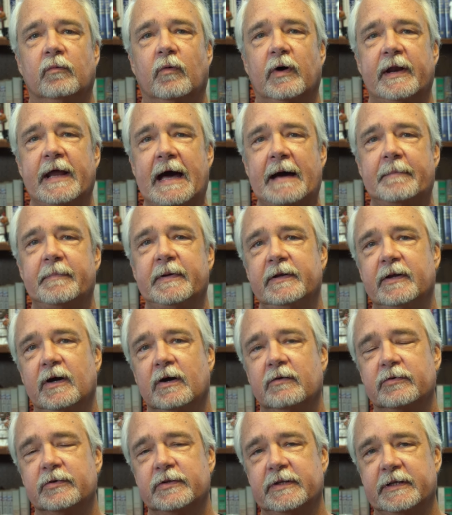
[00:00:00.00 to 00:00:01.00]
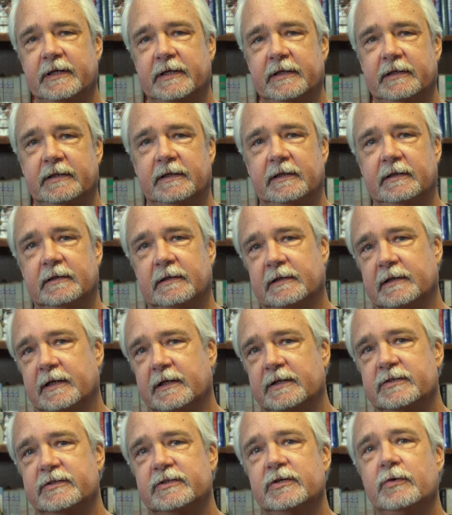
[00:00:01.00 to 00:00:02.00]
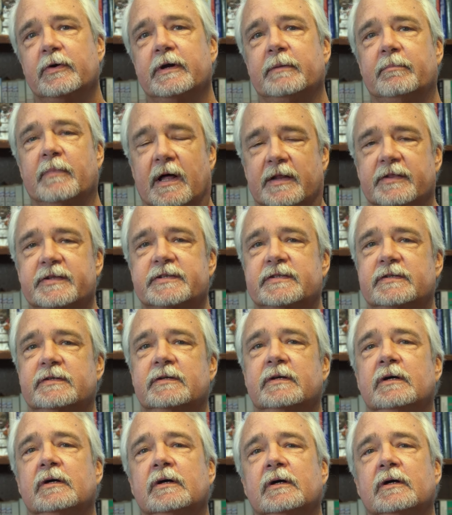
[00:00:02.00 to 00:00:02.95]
What happened over the ensuing months